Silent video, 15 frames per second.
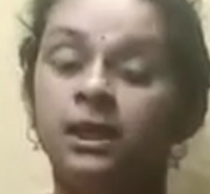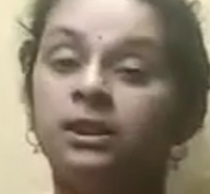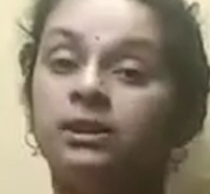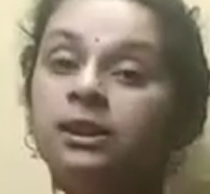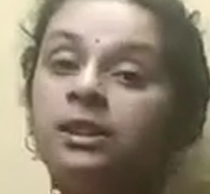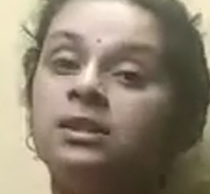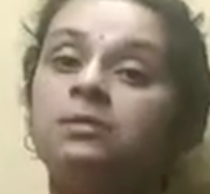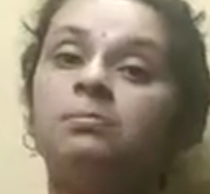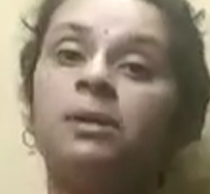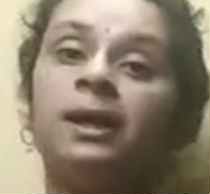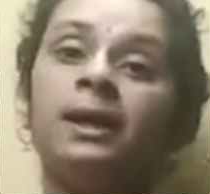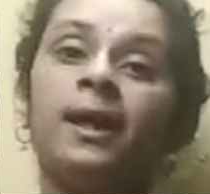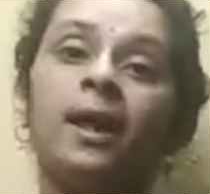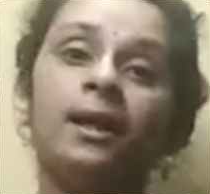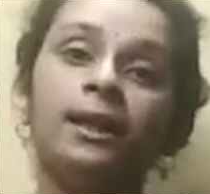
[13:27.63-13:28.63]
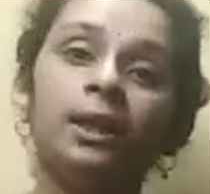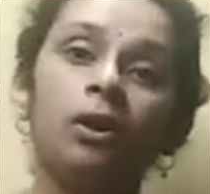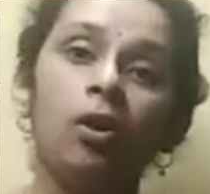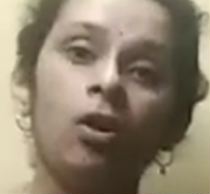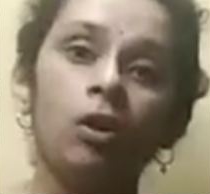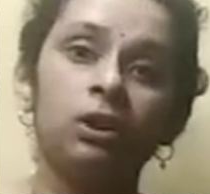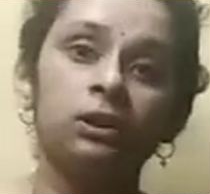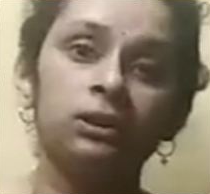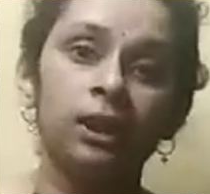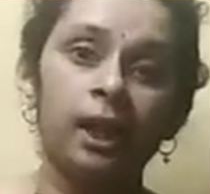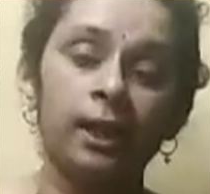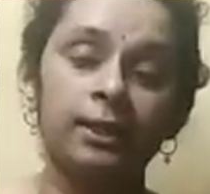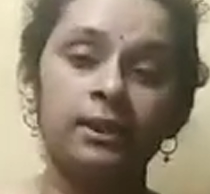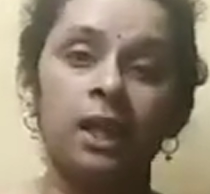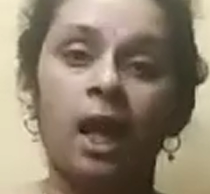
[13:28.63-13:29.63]
these metallic
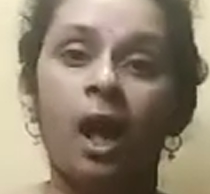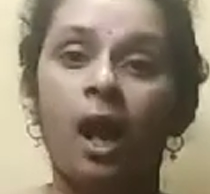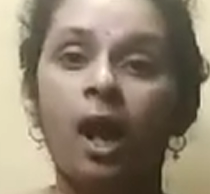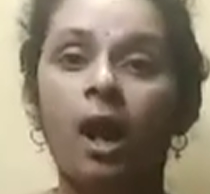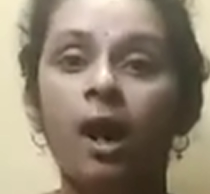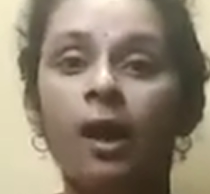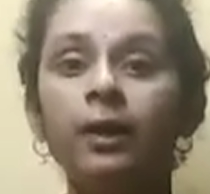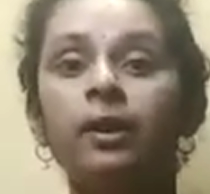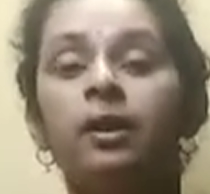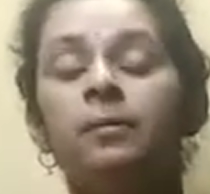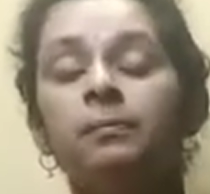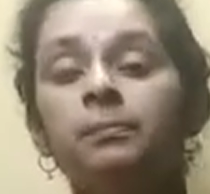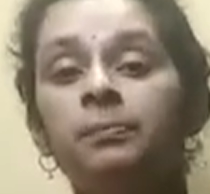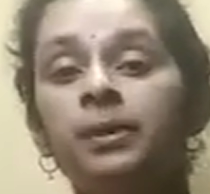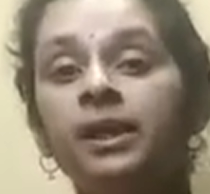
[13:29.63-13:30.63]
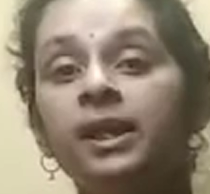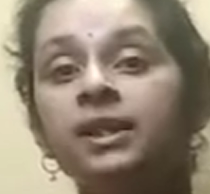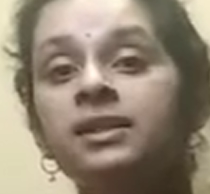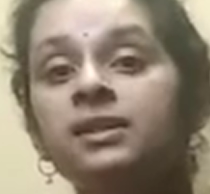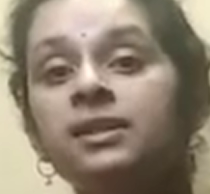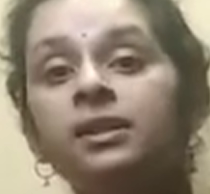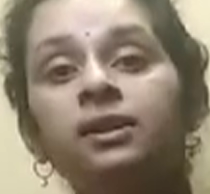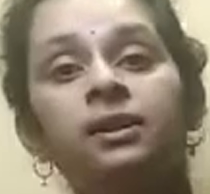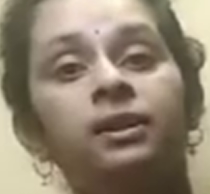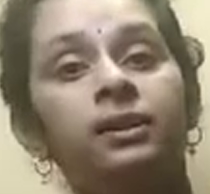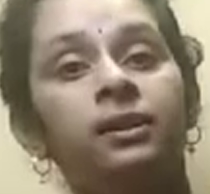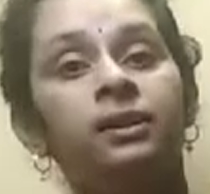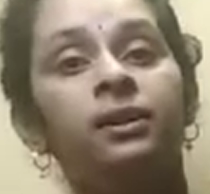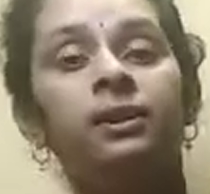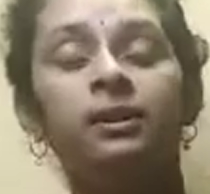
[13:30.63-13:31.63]
oxides are basic
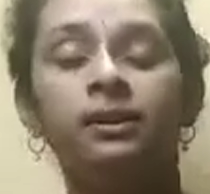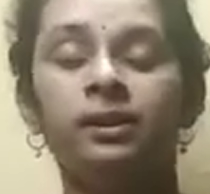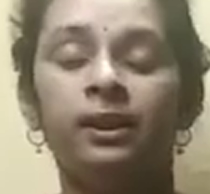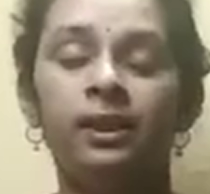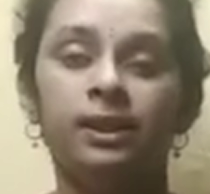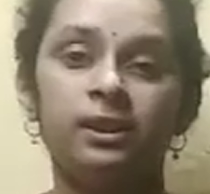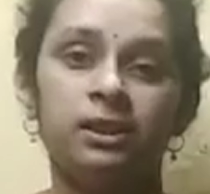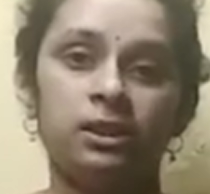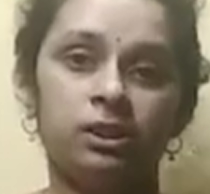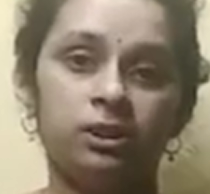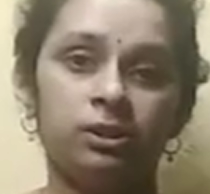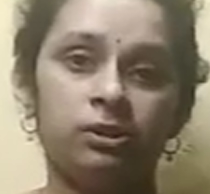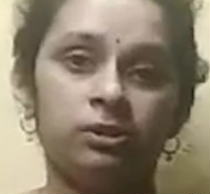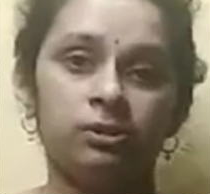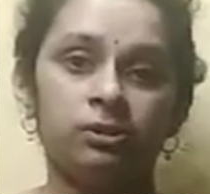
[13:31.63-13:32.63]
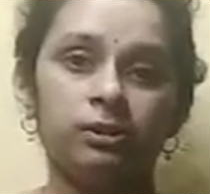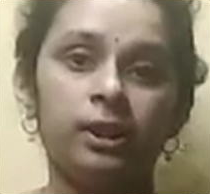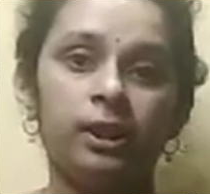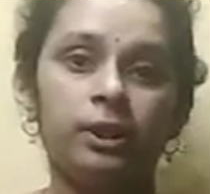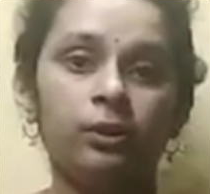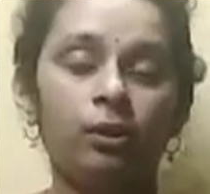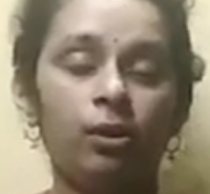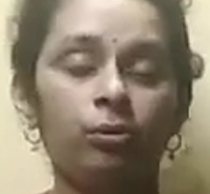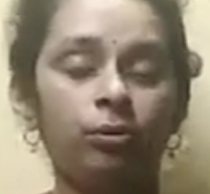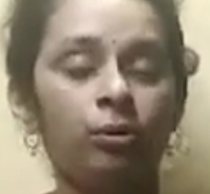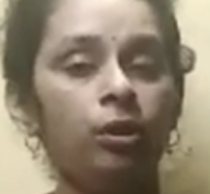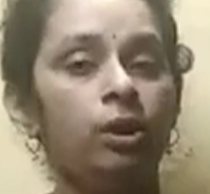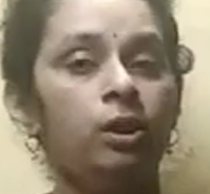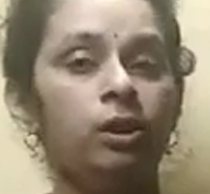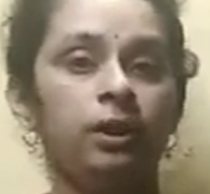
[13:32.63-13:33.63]
in nature. That you have to
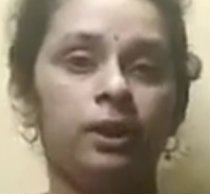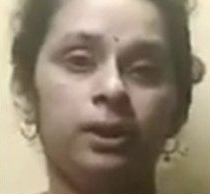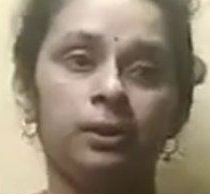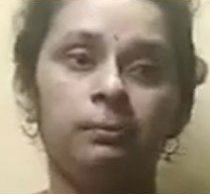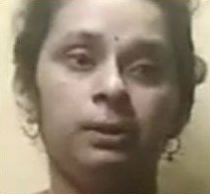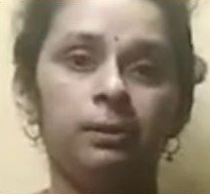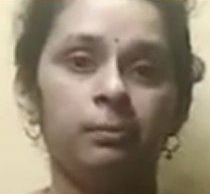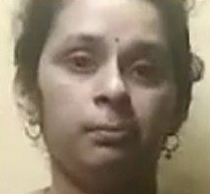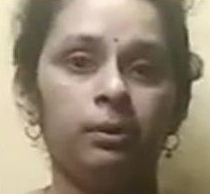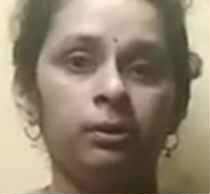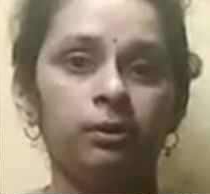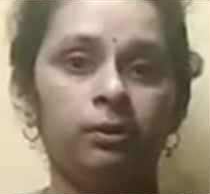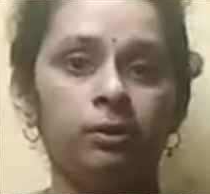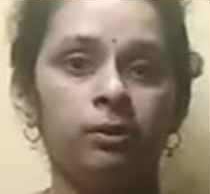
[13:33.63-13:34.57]
remember.